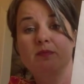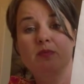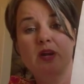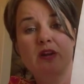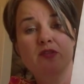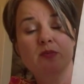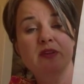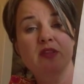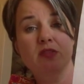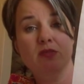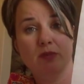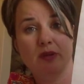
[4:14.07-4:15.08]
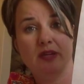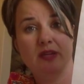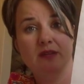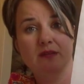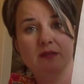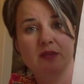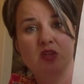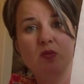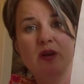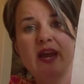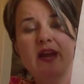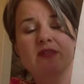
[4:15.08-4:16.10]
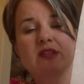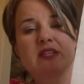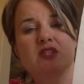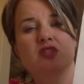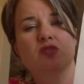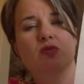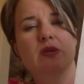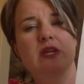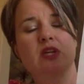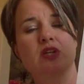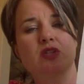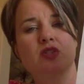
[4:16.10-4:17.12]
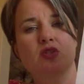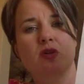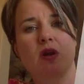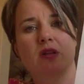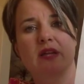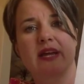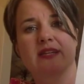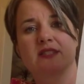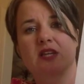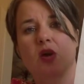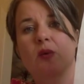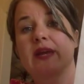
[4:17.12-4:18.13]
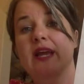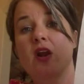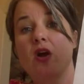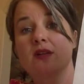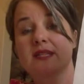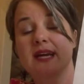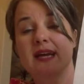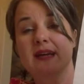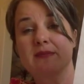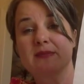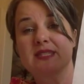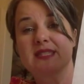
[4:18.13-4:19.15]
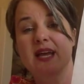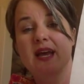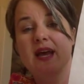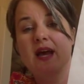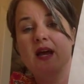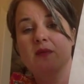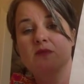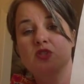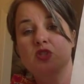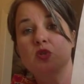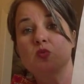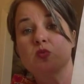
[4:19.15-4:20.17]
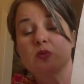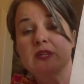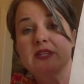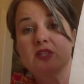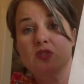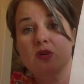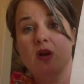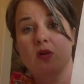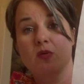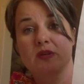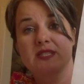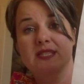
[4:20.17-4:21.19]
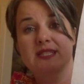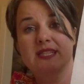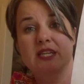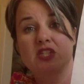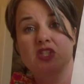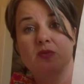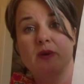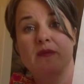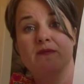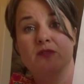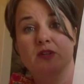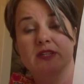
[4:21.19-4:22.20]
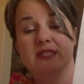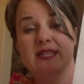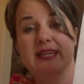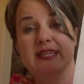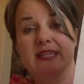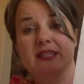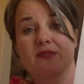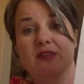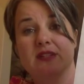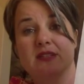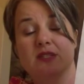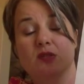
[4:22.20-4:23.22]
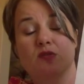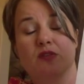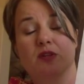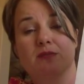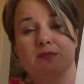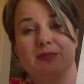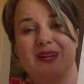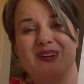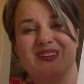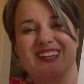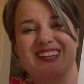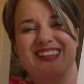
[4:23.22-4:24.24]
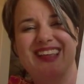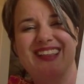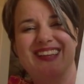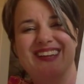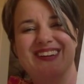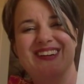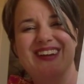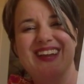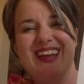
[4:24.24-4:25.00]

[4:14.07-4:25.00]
preferably 3. I mean, you want to have at least 3 good strong legs going at all times, 2 really strong ones to set you up for executive and silver, but I'll get into that later.